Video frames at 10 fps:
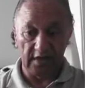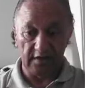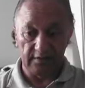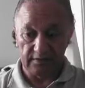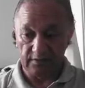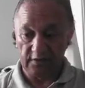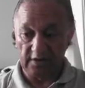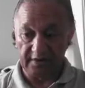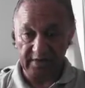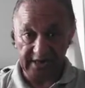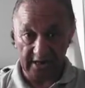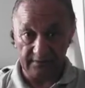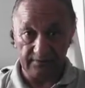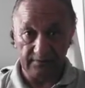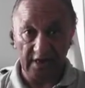And you let me down.
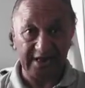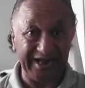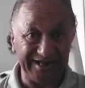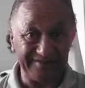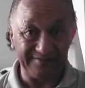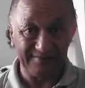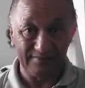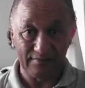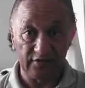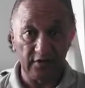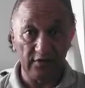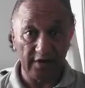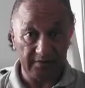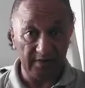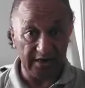Again. You
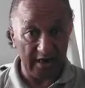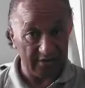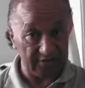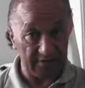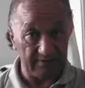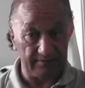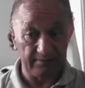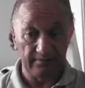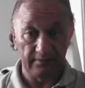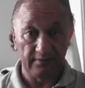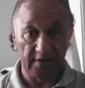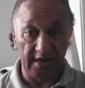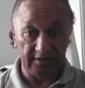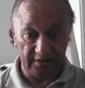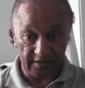let me down, Jim.
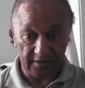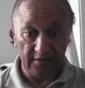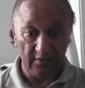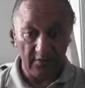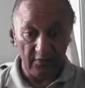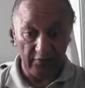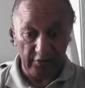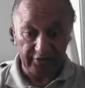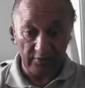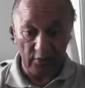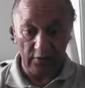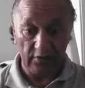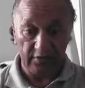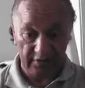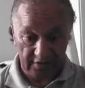And furthermore,
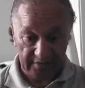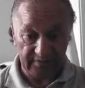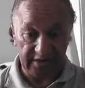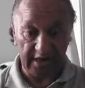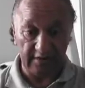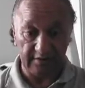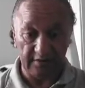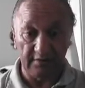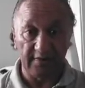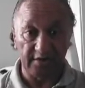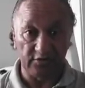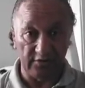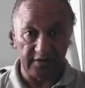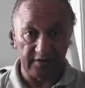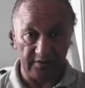you let me down by
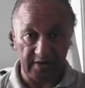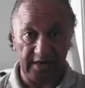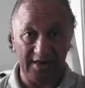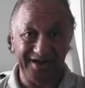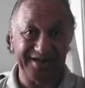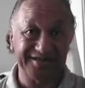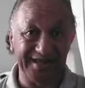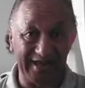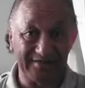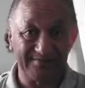talking to me like that.